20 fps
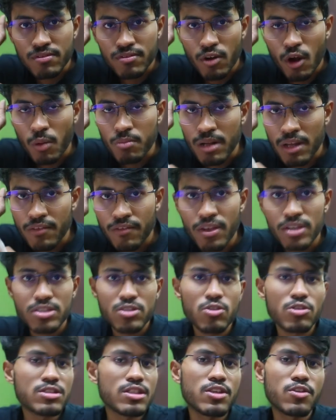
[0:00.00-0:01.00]

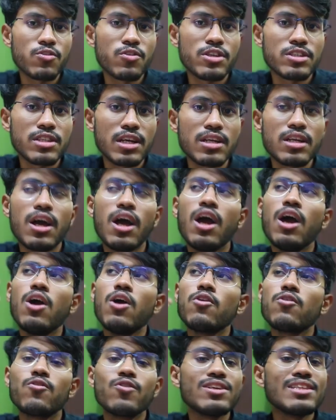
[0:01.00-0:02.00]
Navier-Stokes equation
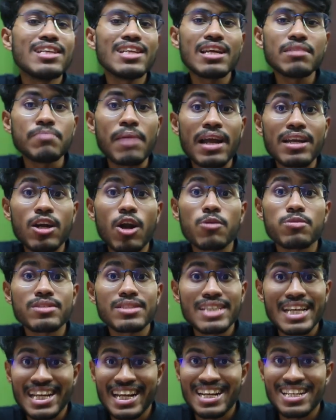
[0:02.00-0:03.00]
within a matter of
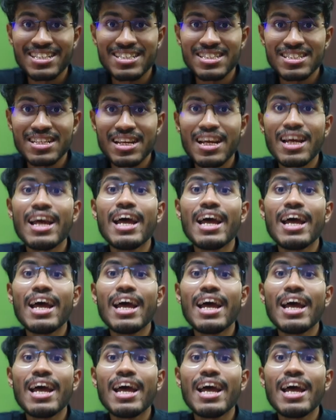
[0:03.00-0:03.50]
seconds,